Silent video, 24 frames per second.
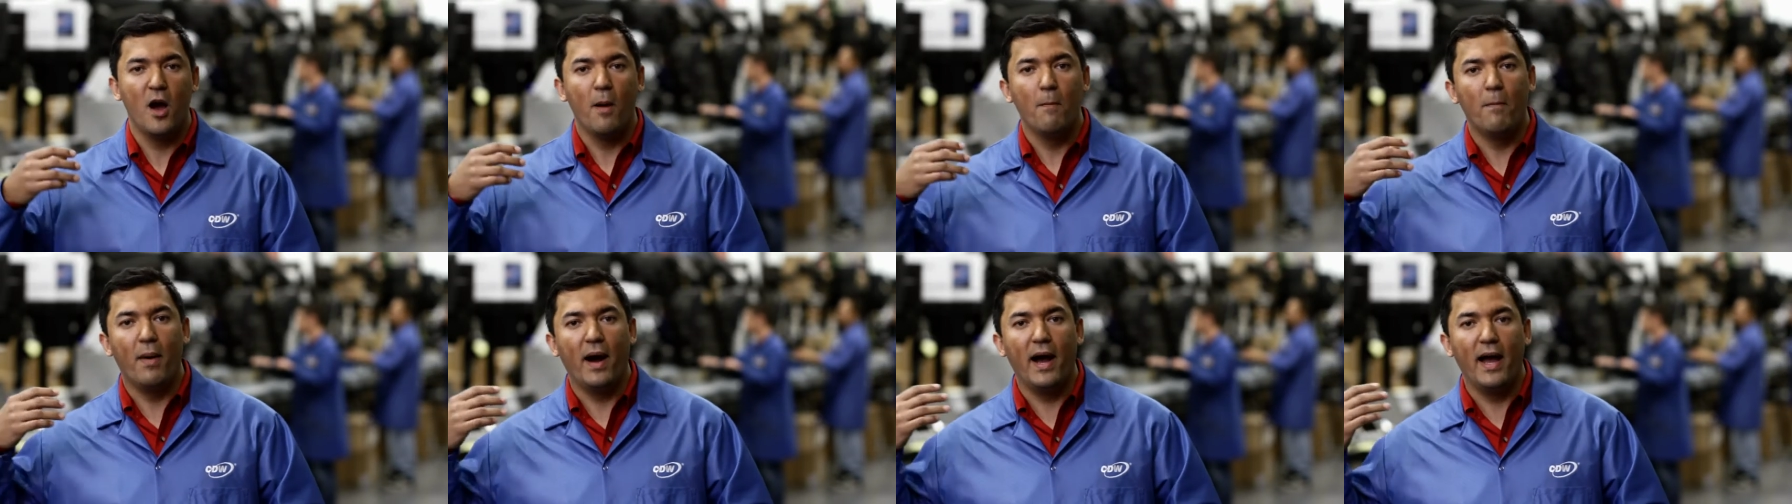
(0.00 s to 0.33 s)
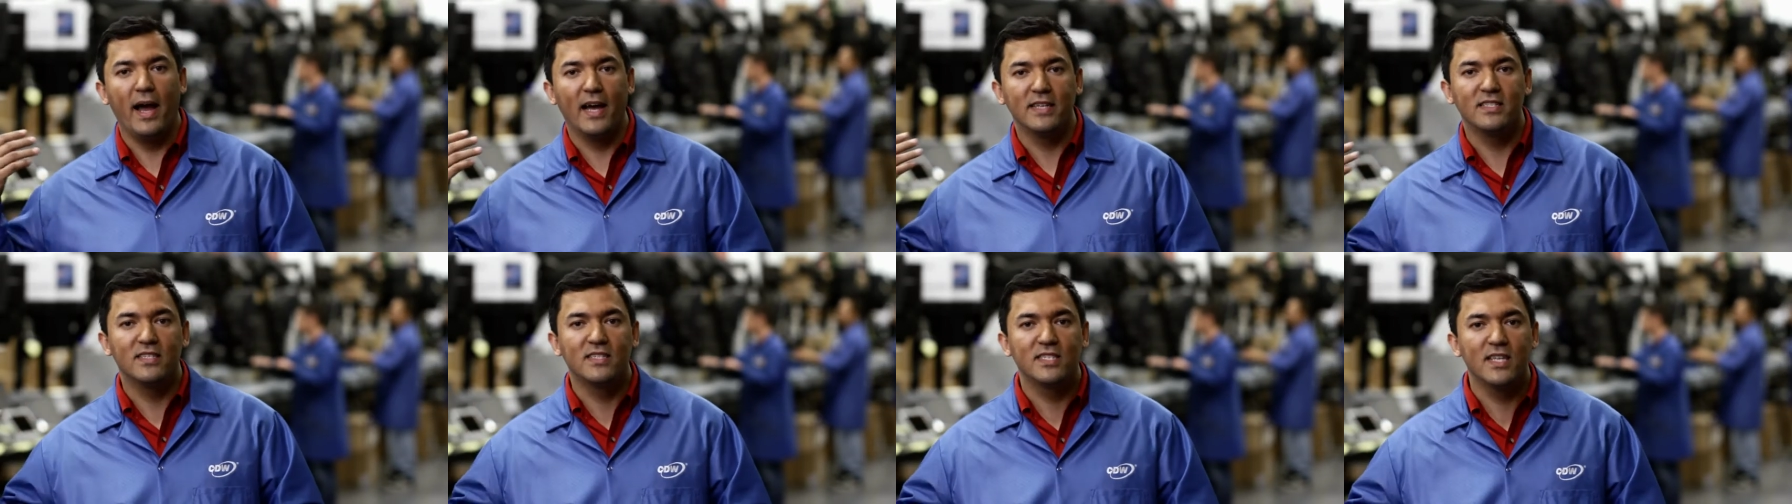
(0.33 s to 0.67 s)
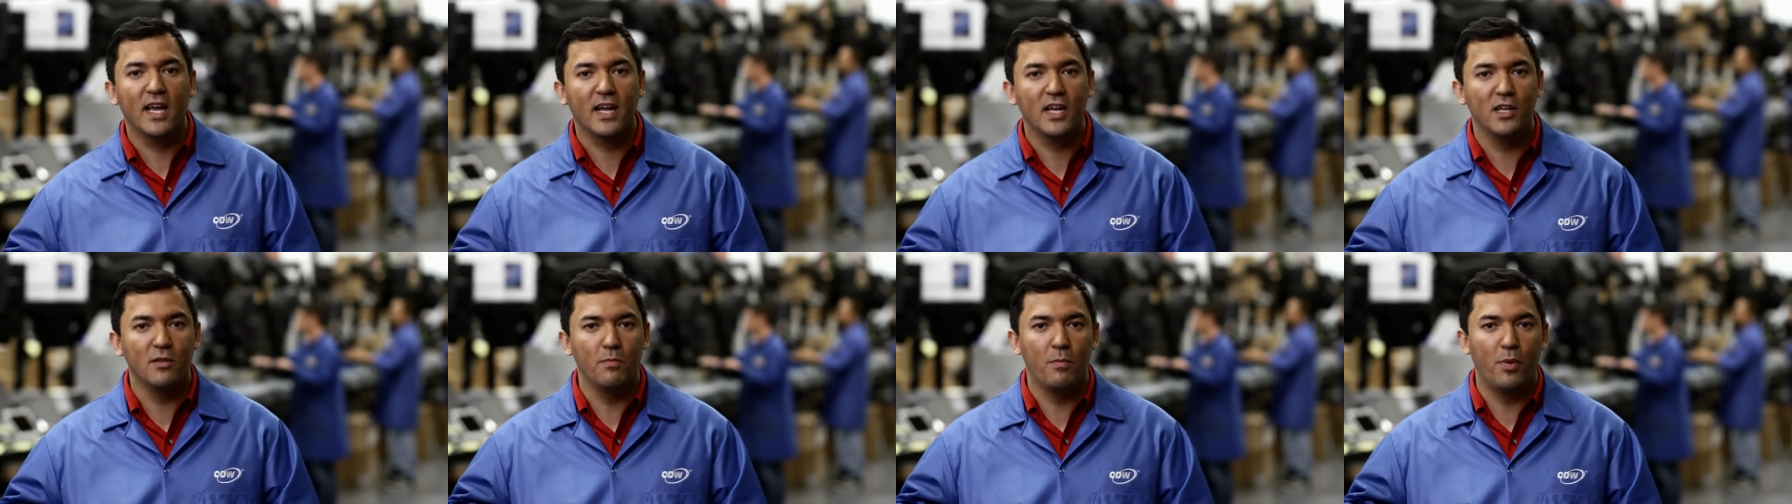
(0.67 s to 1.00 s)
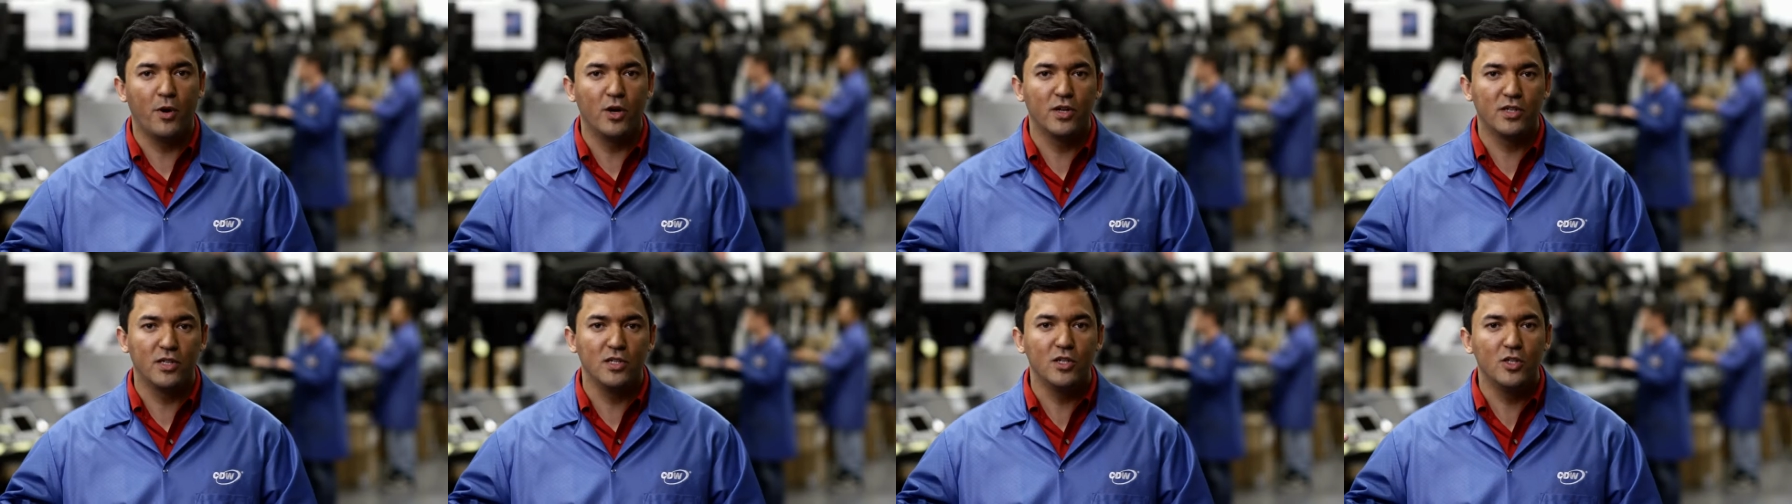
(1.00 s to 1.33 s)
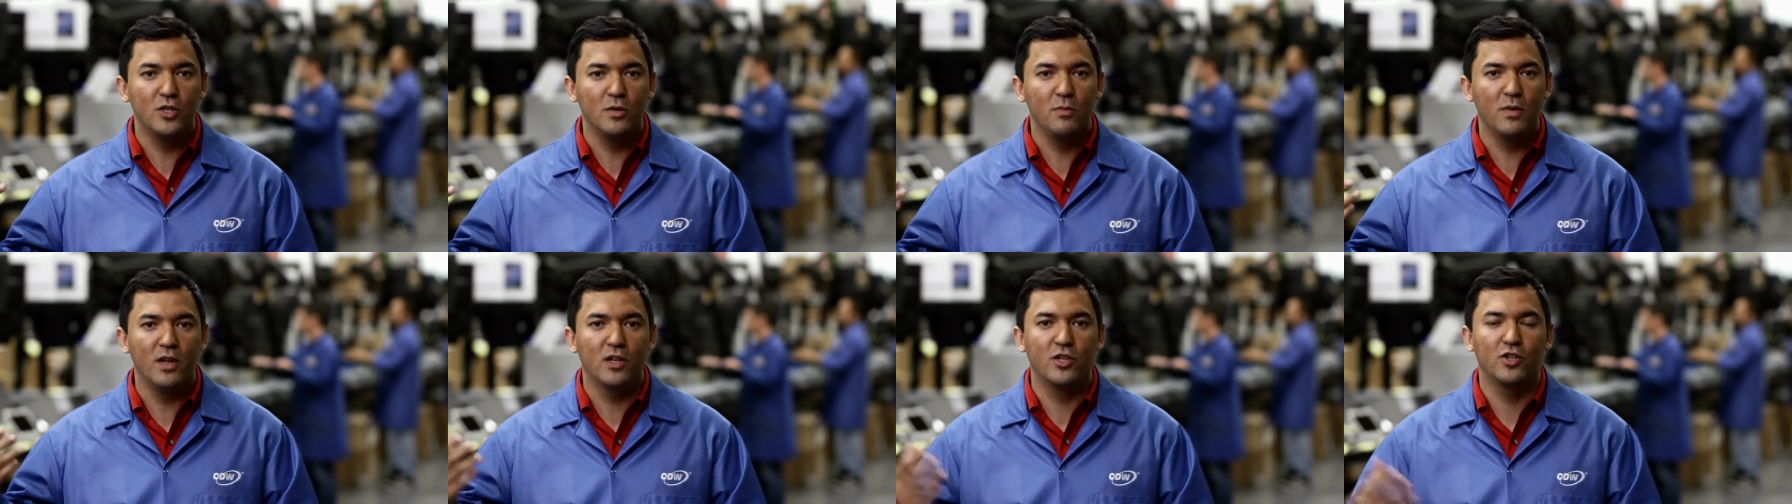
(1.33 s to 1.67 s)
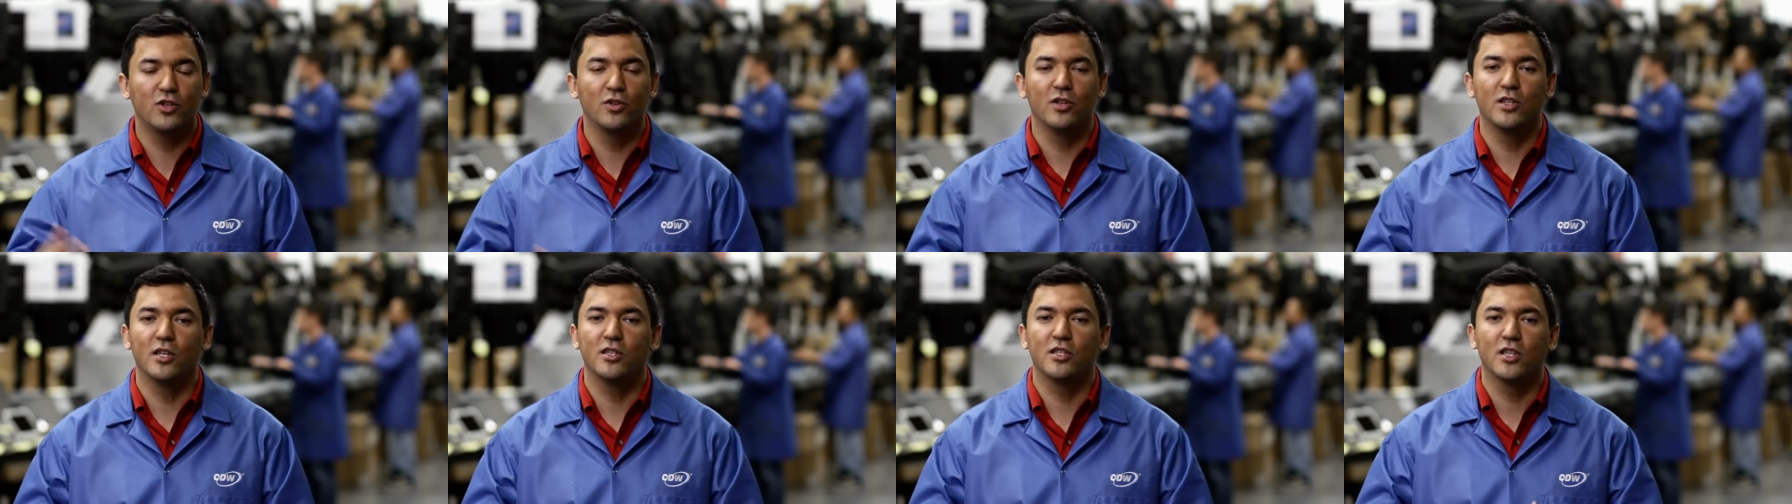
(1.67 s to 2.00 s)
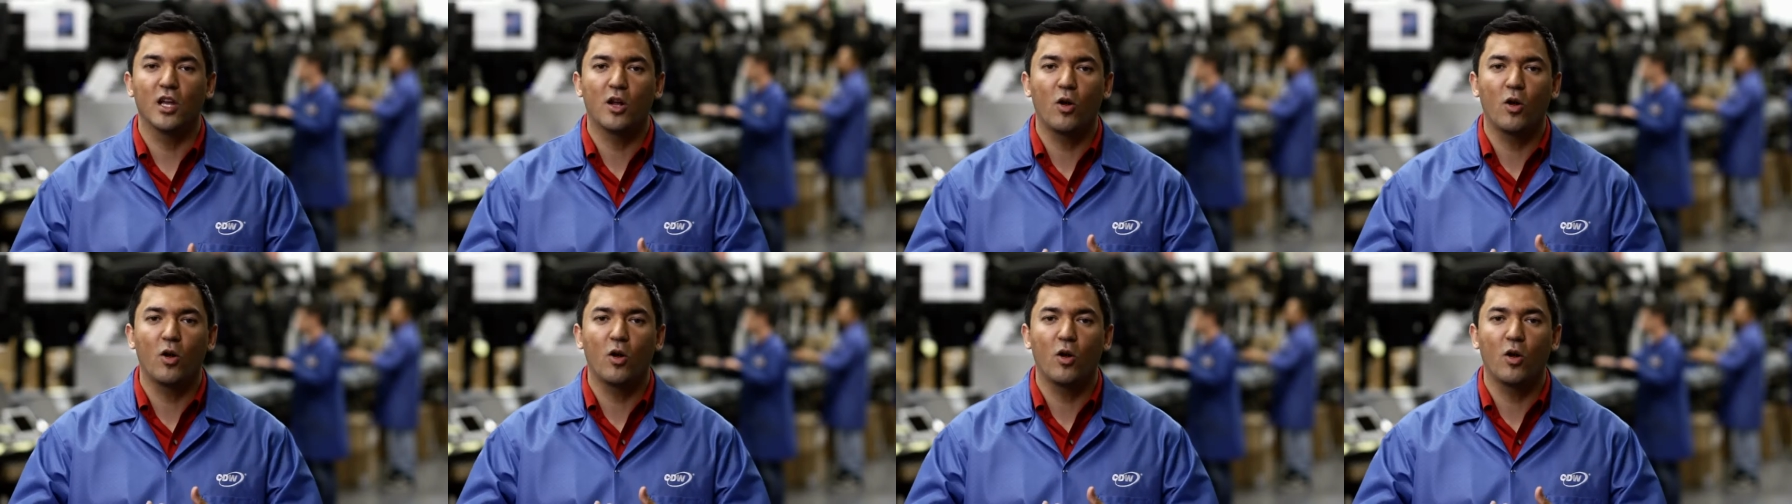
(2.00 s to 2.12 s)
by a second person to make sure that the